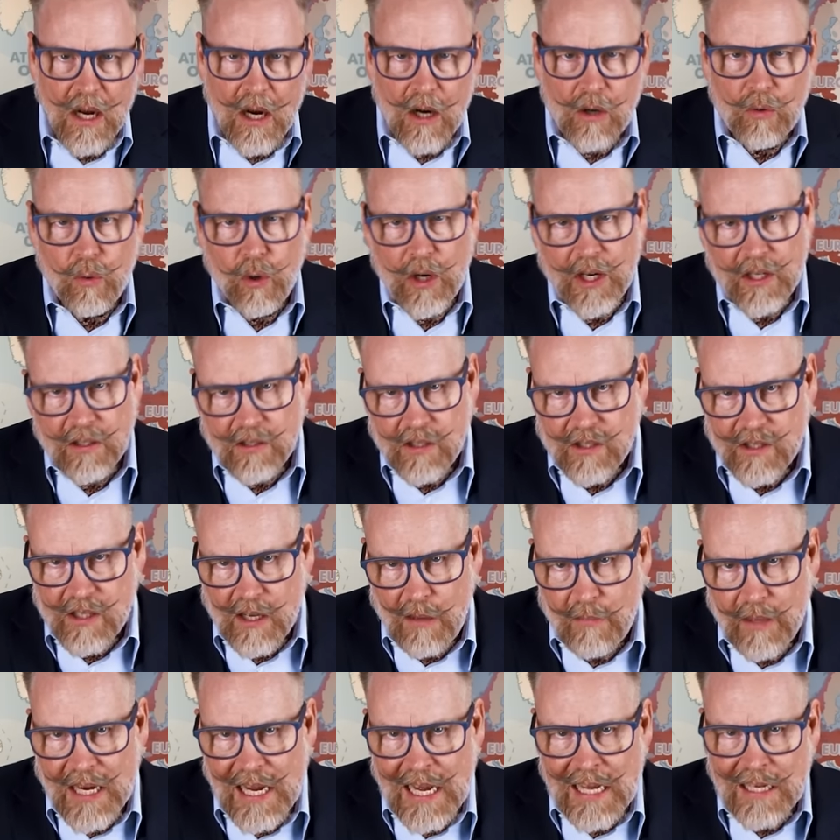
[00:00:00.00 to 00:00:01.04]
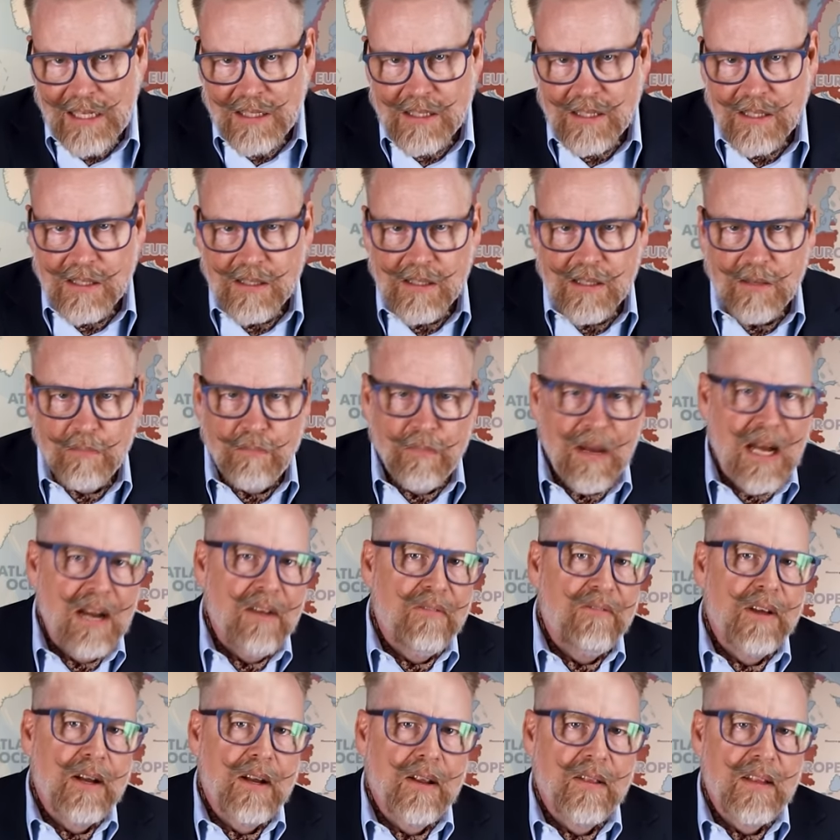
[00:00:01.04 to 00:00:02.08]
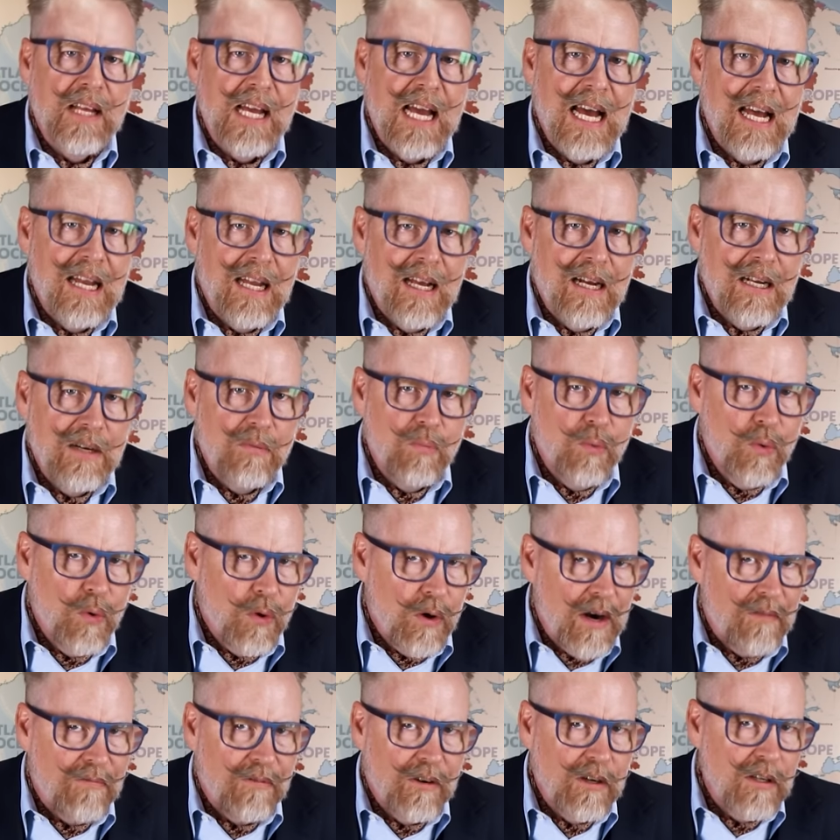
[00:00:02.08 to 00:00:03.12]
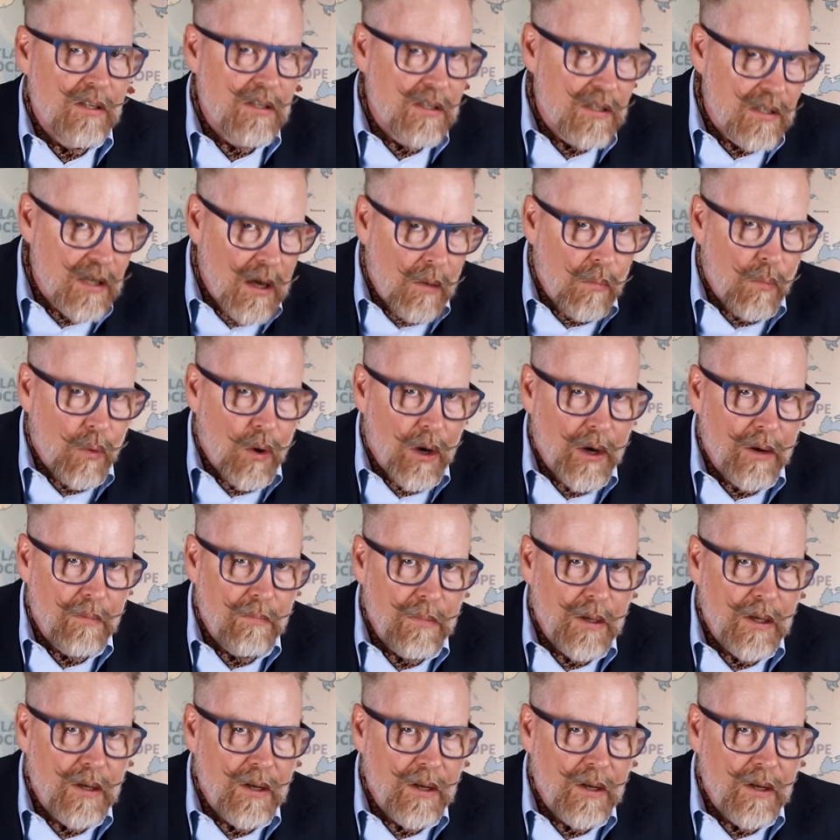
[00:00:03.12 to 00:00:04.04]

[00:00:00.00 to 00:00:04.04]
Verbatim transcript: According to some analysis, it benefited the Allied war efforts somewhat,